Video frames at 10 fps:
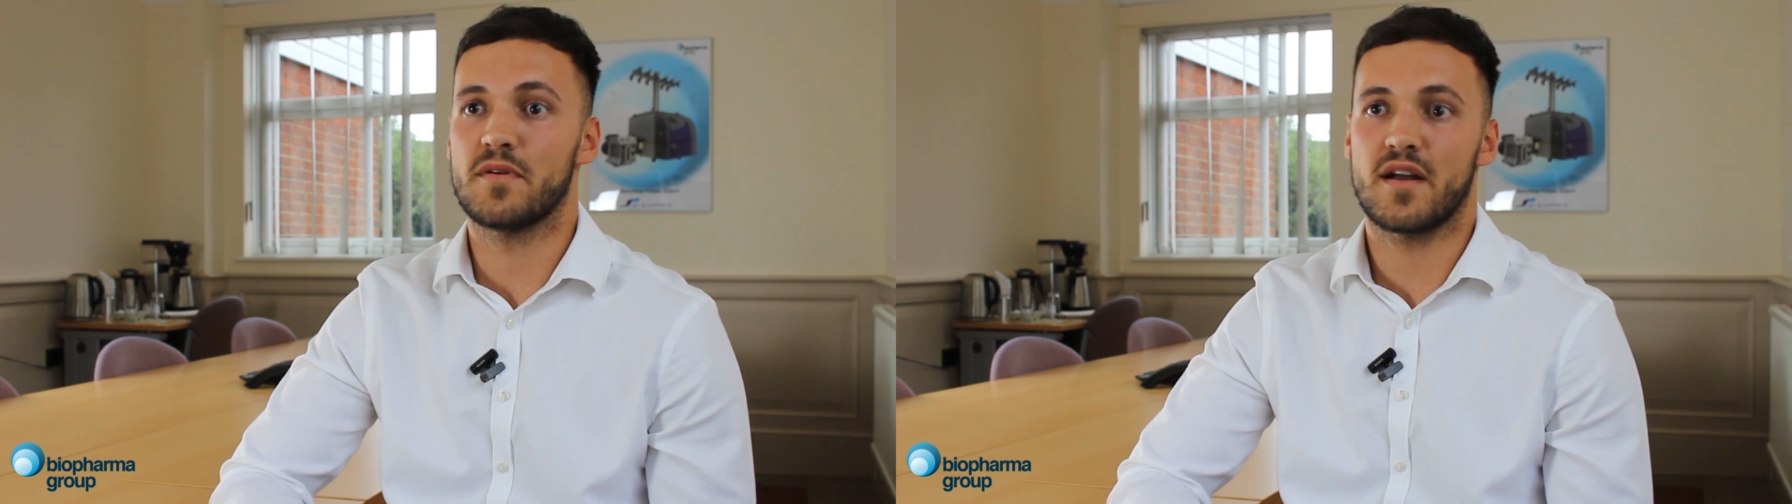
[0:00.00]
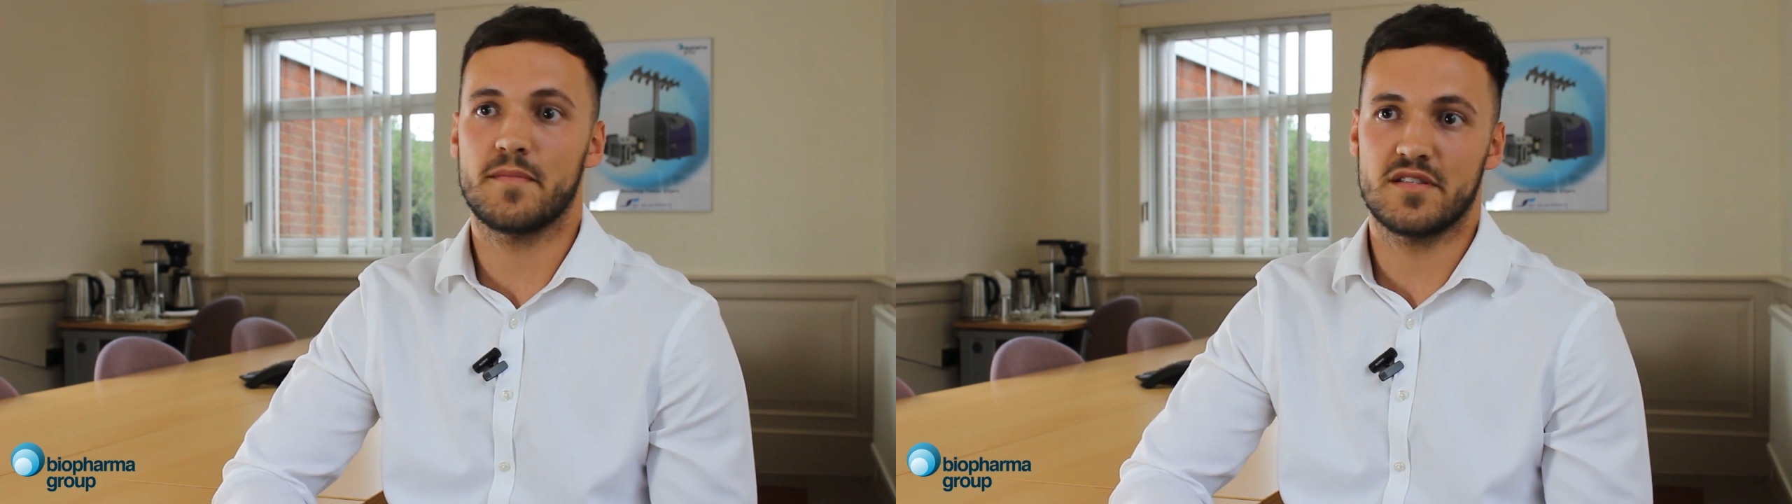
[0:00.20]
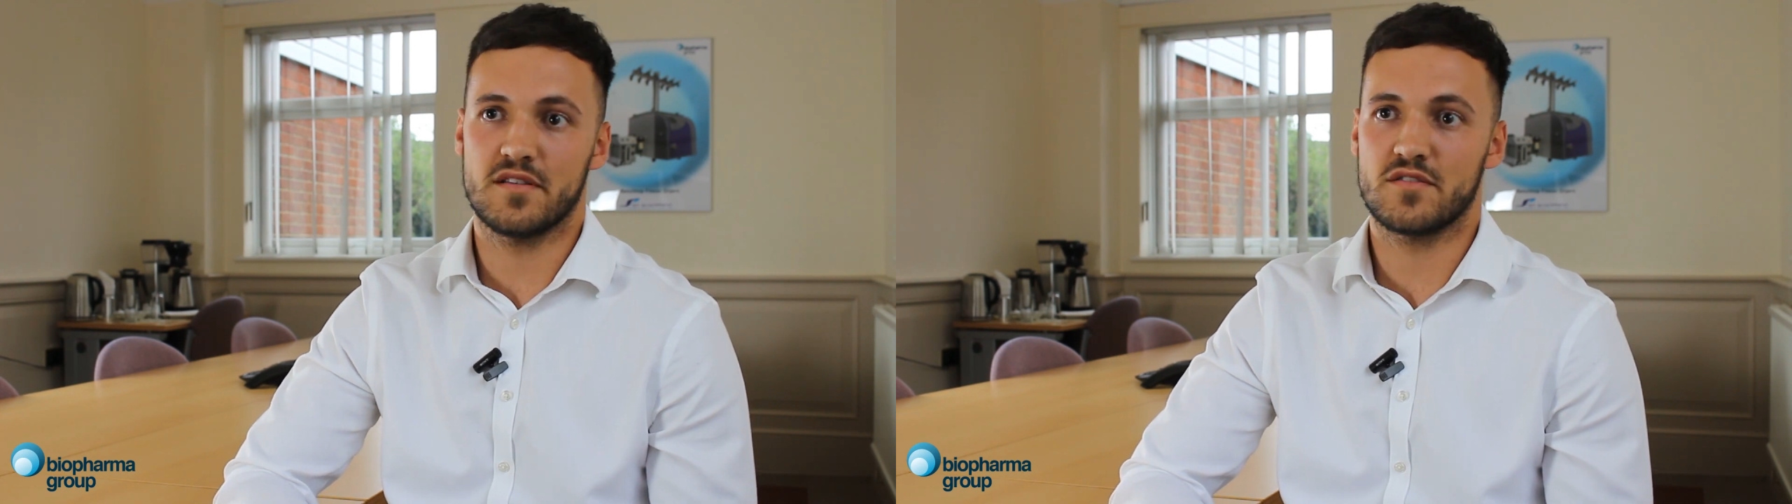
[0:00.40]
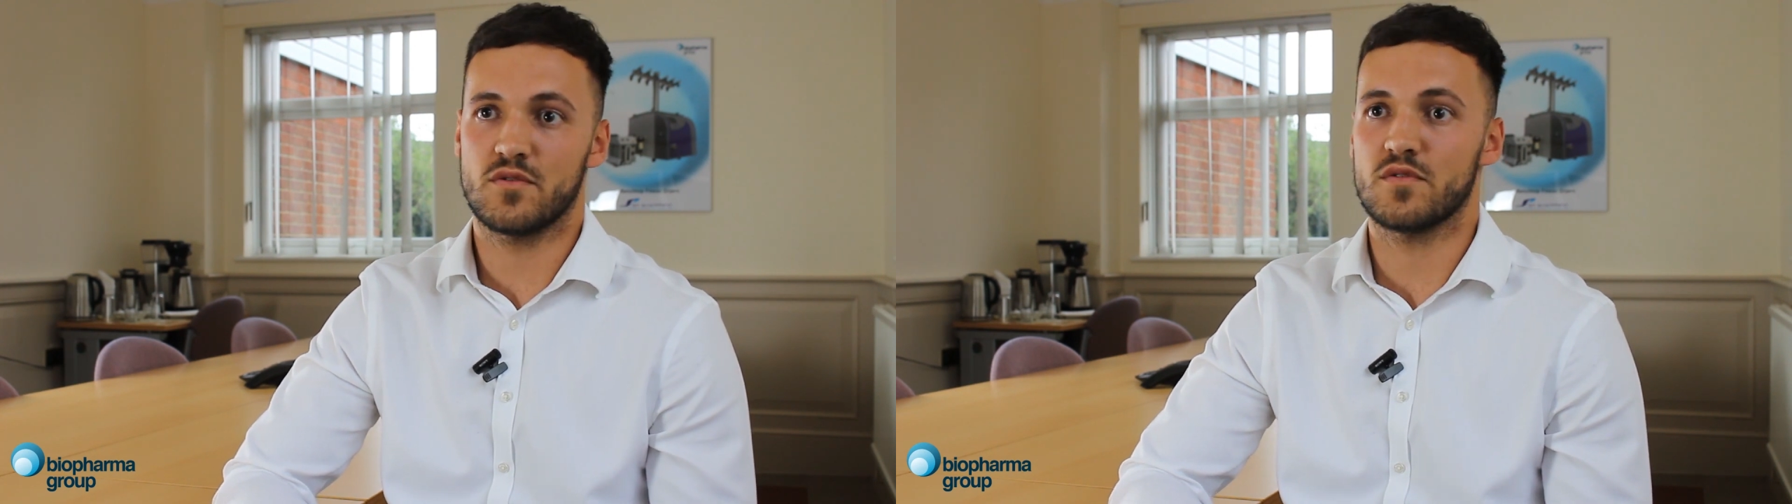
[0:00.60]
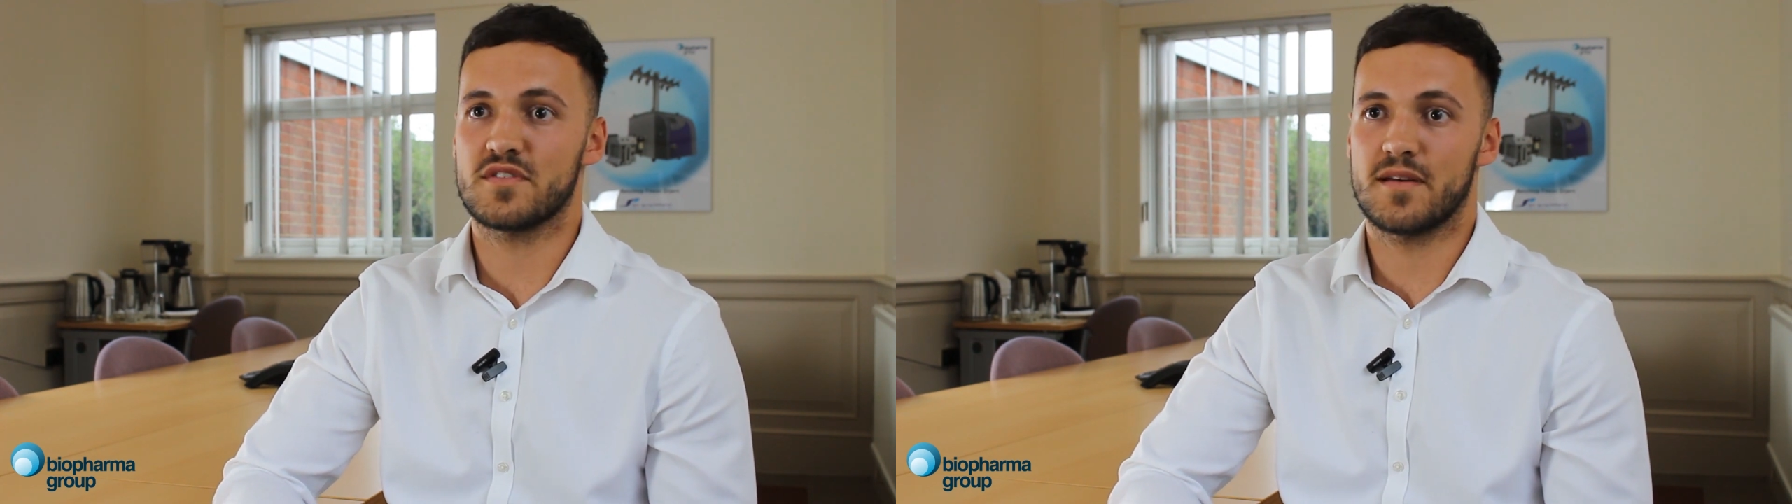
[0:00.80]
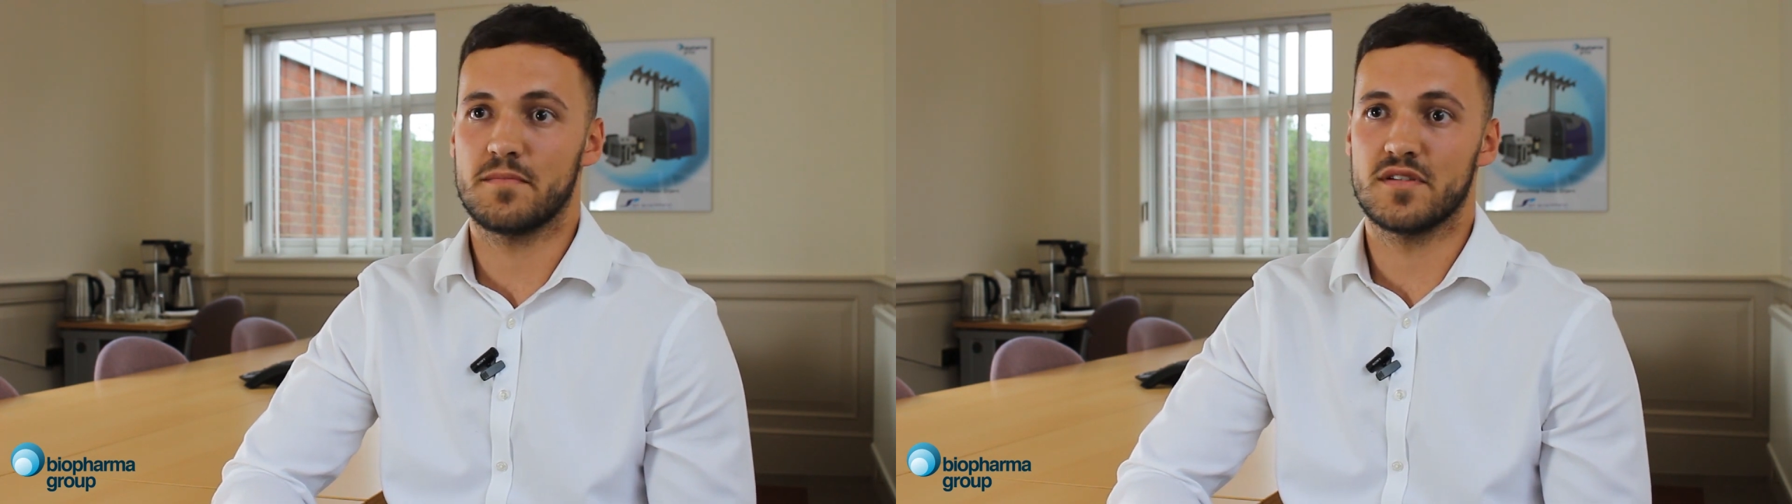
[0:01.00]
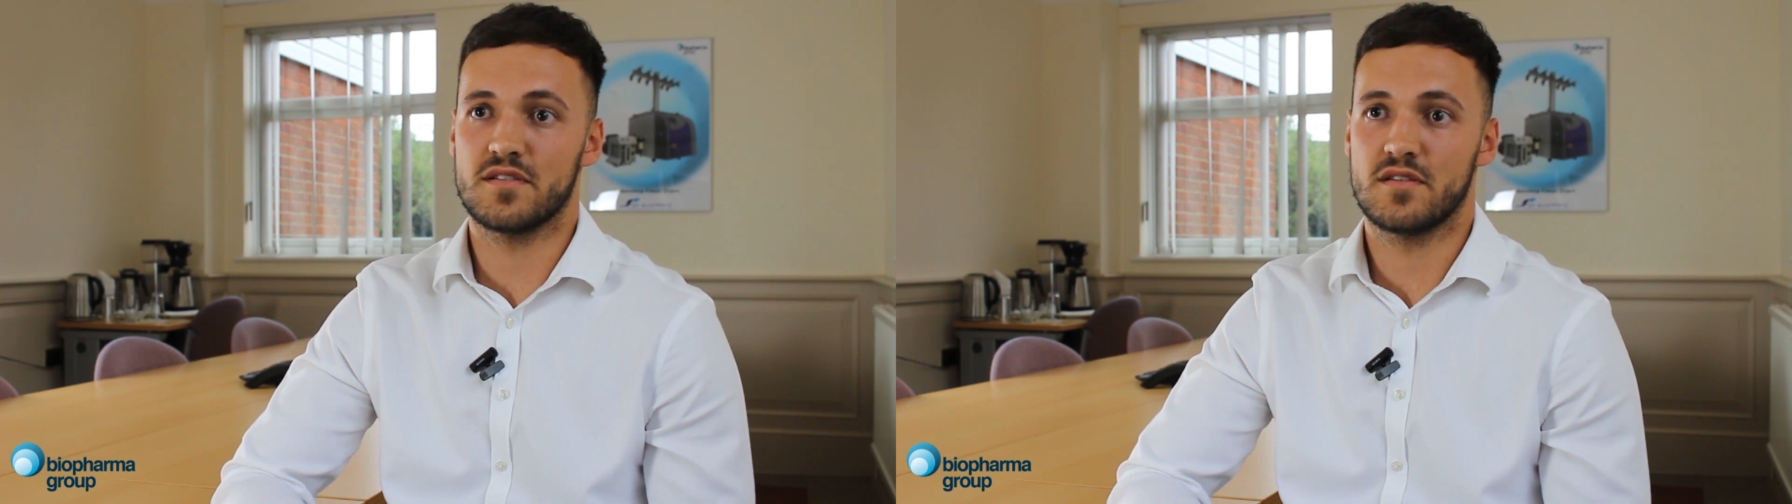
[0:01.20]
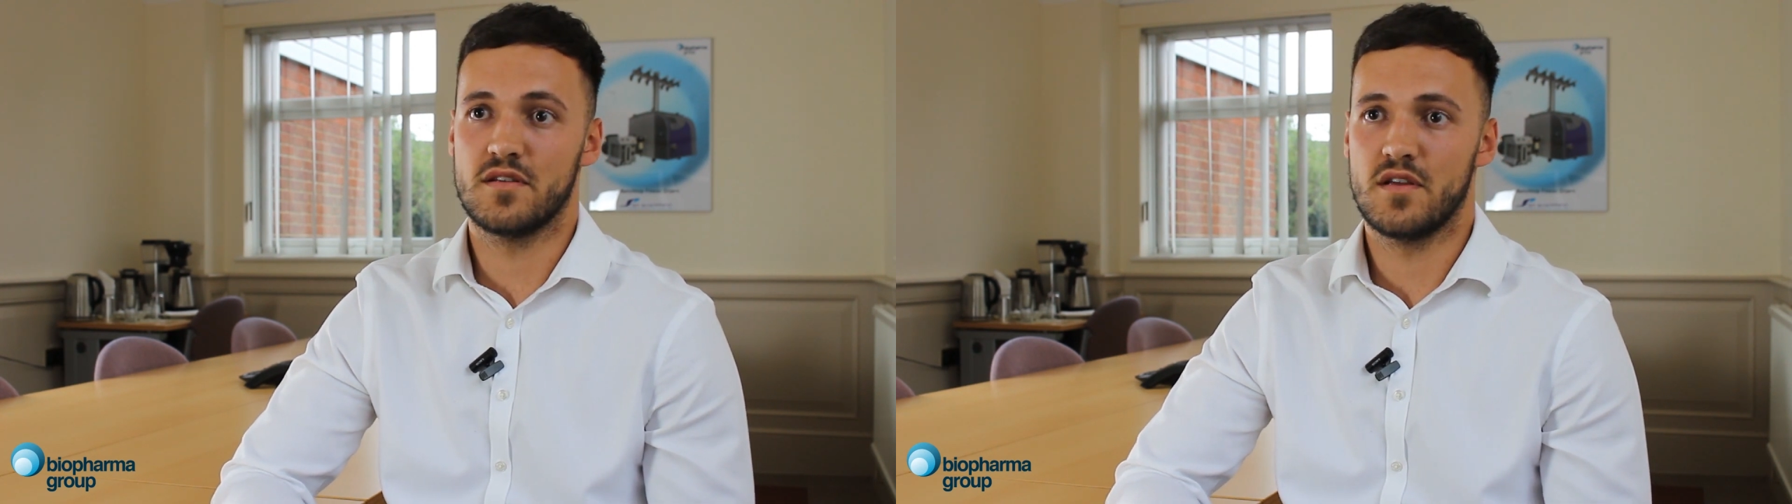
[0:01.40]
parameters or samples.